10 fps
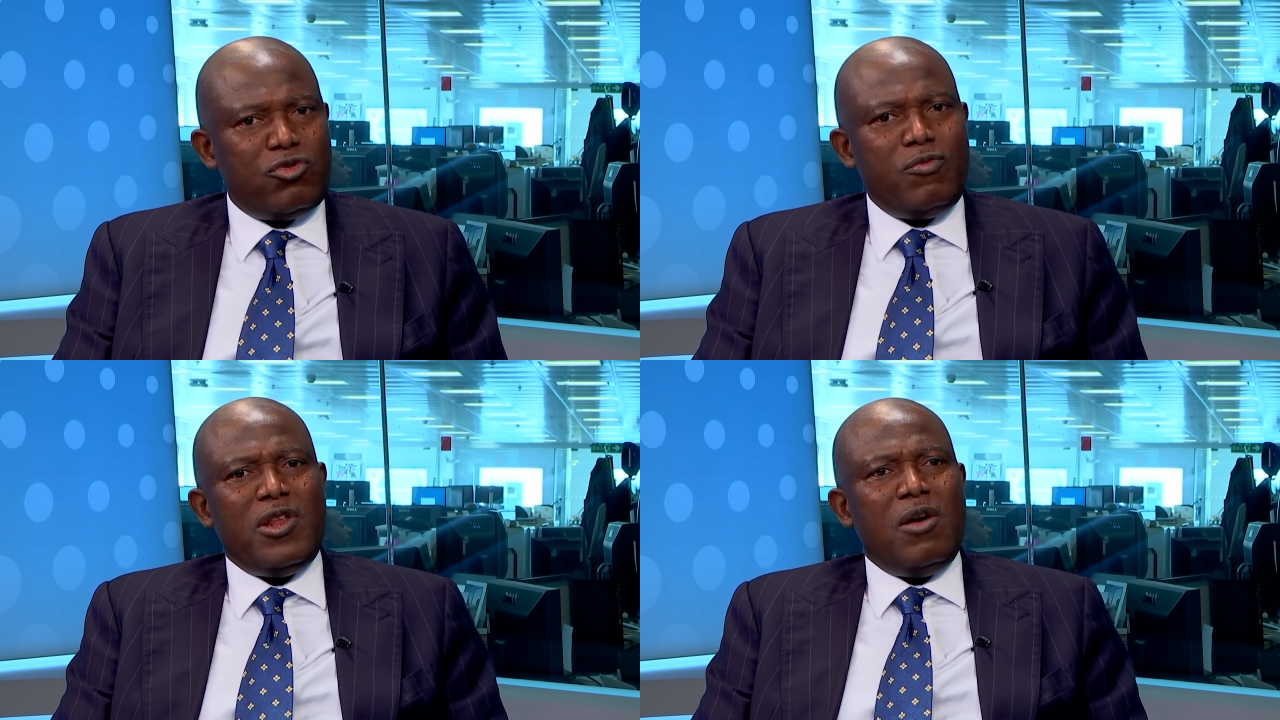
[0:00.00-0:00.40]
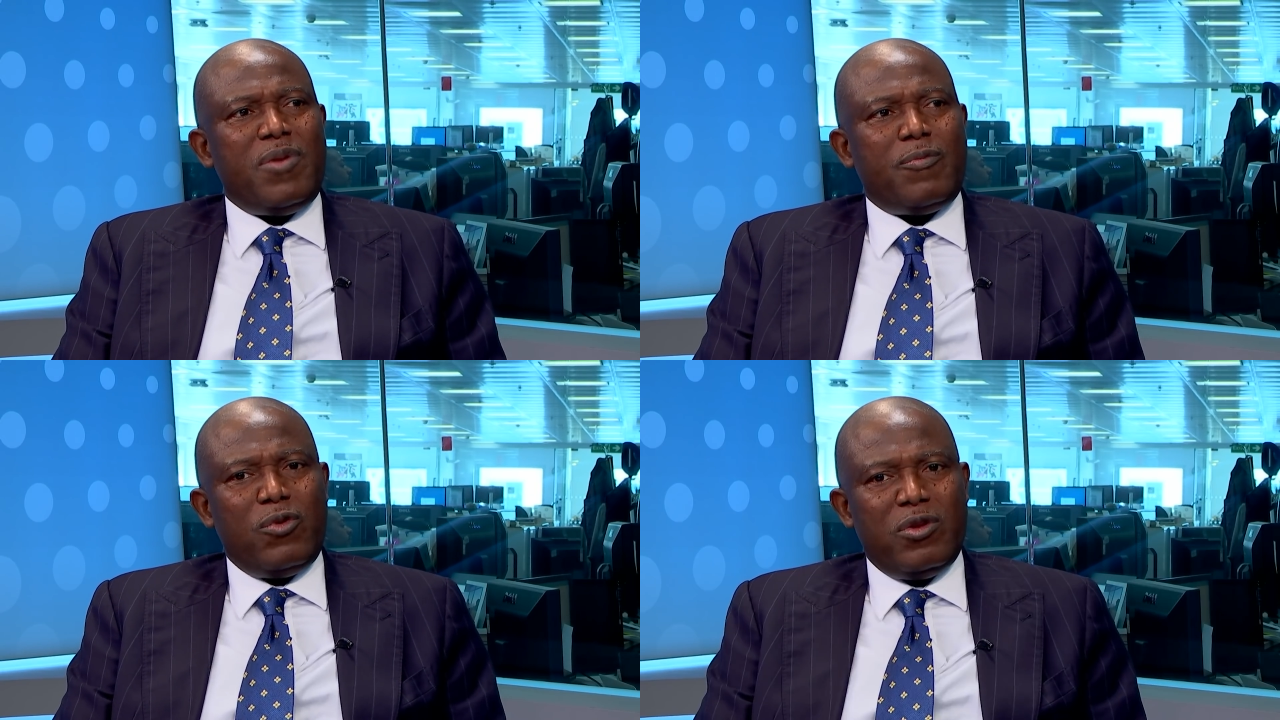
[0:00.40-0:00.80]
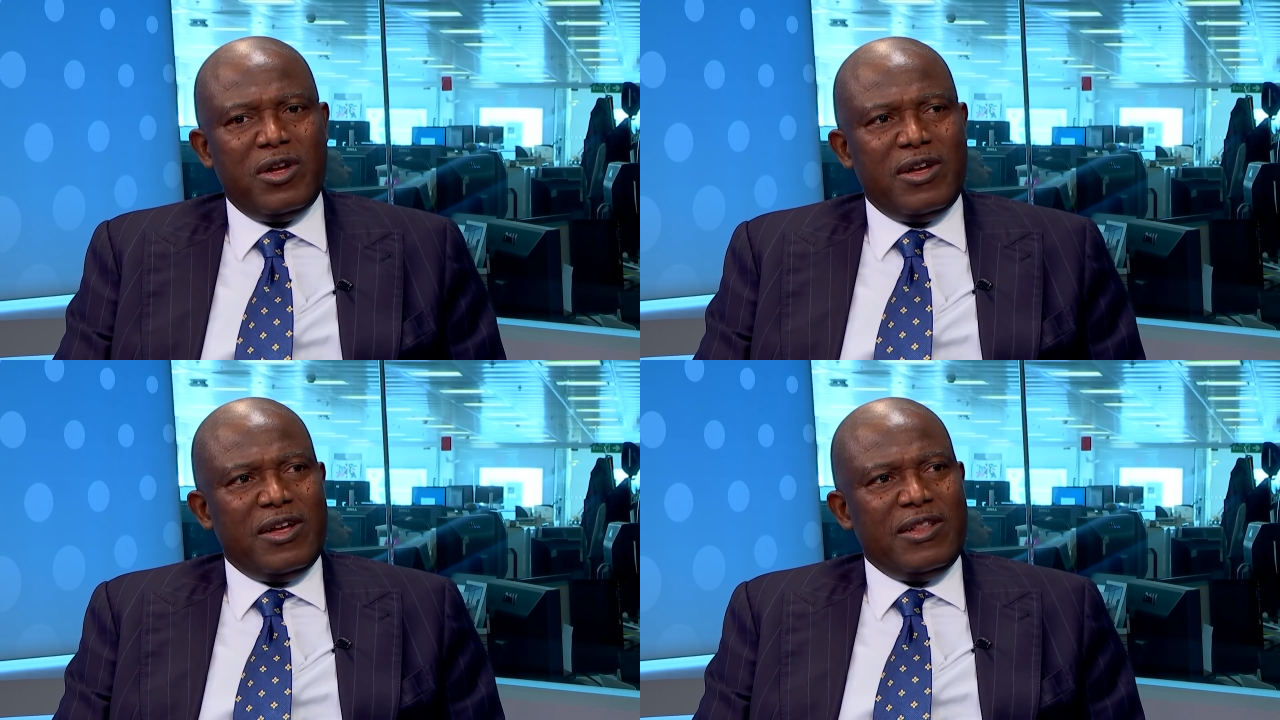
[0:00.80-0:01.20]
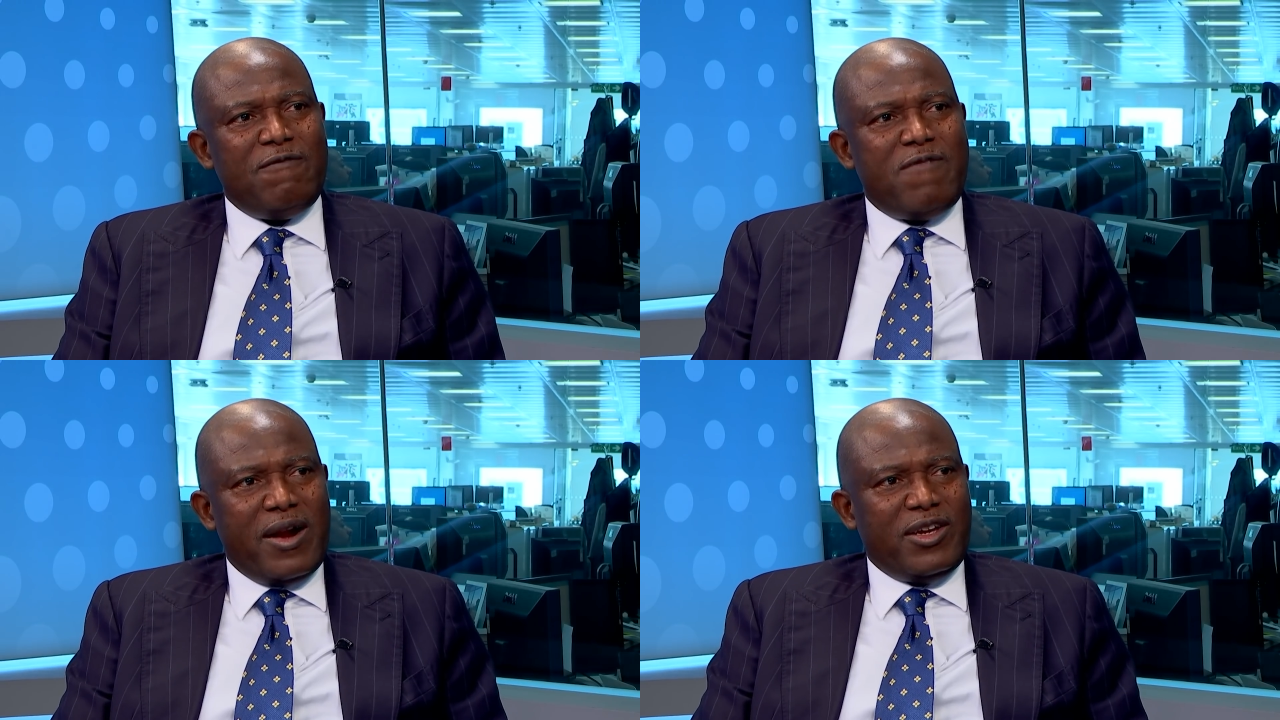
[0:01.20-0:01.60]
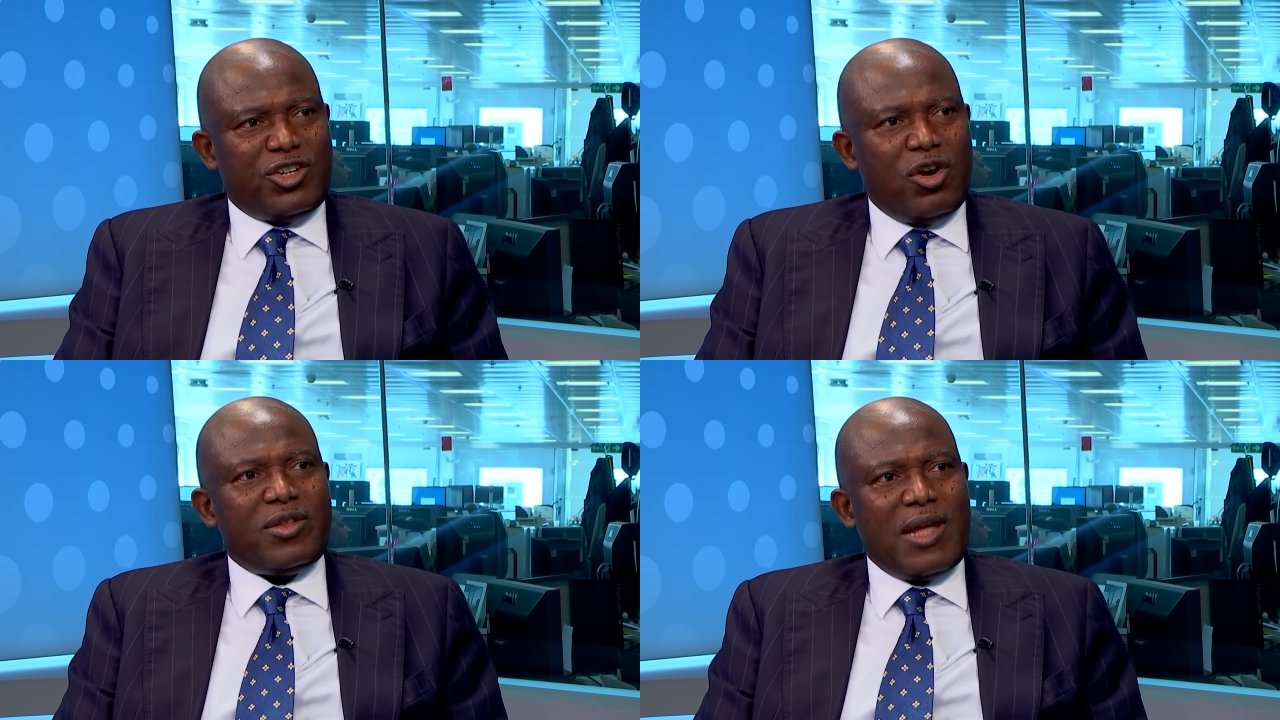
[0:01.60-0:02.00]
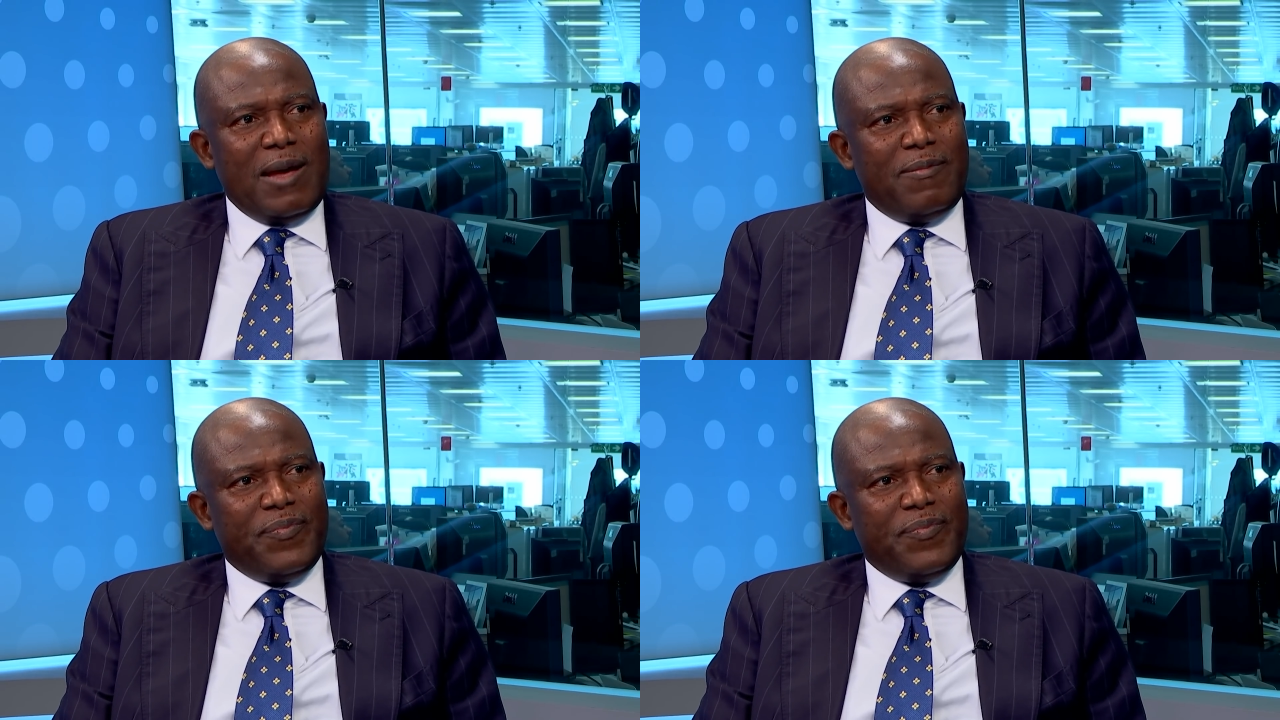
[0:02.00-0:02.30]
2 million people in a very short time,